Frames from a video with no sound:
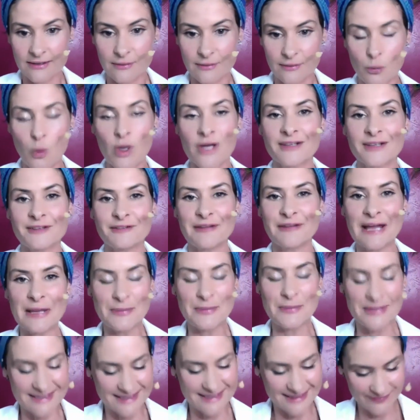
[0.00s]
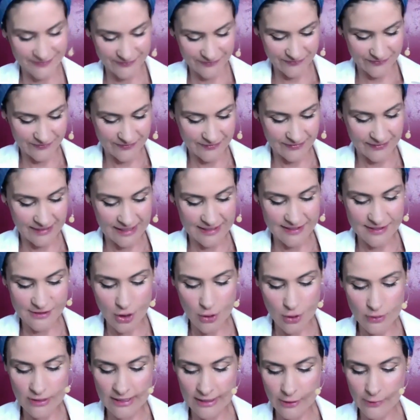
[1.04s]
World famous. It's
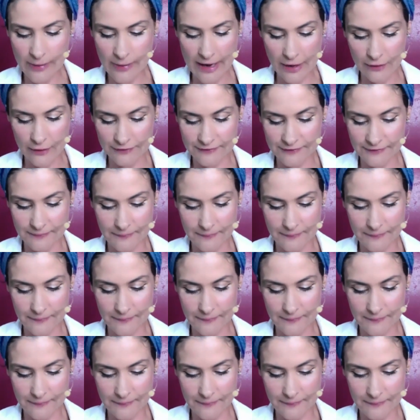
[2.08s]
known in about